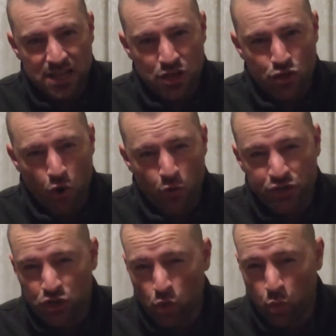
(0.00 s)
the
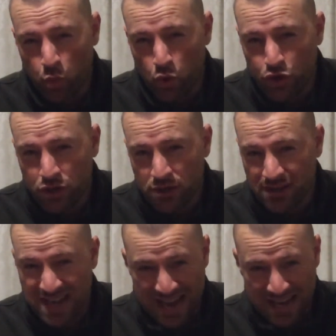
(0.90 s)
original wood
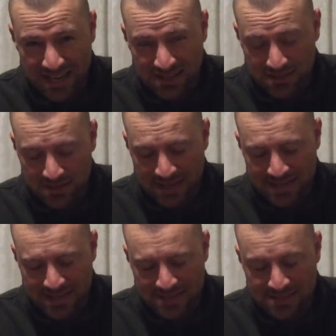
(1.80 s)
color in
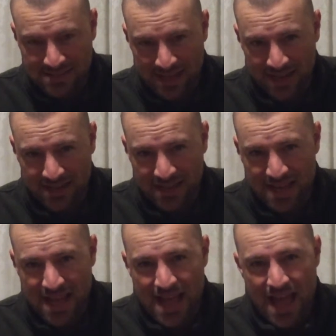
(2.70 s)
the inside,
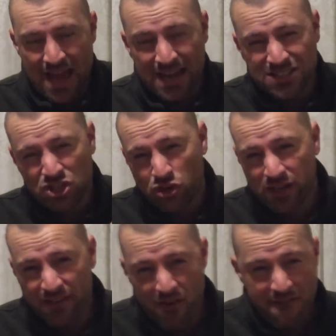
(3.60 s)
and it doesn't look
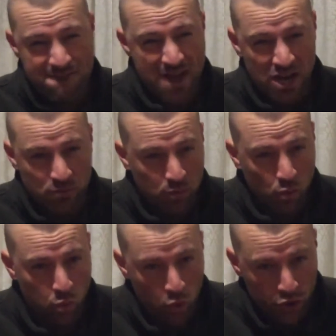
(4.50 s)
like a very valuable
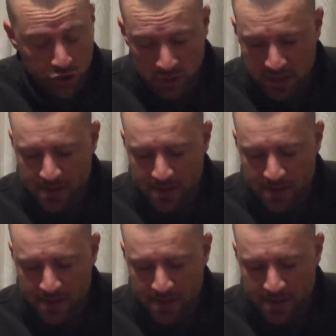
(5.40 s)
wood.